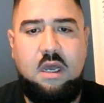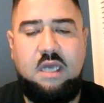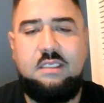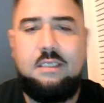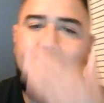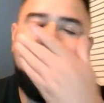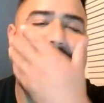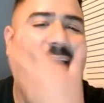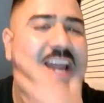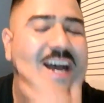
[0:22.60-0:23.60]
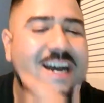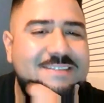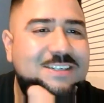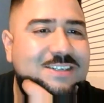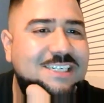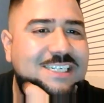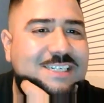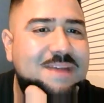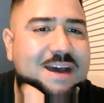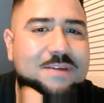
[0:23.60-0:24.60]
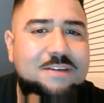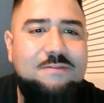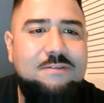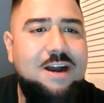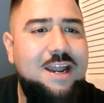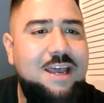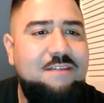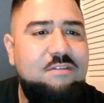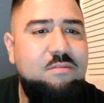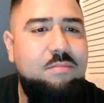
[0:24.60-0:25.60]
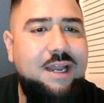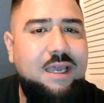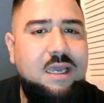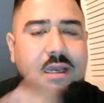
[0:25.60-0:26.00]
I started a live stream. Happy Friday, everybody.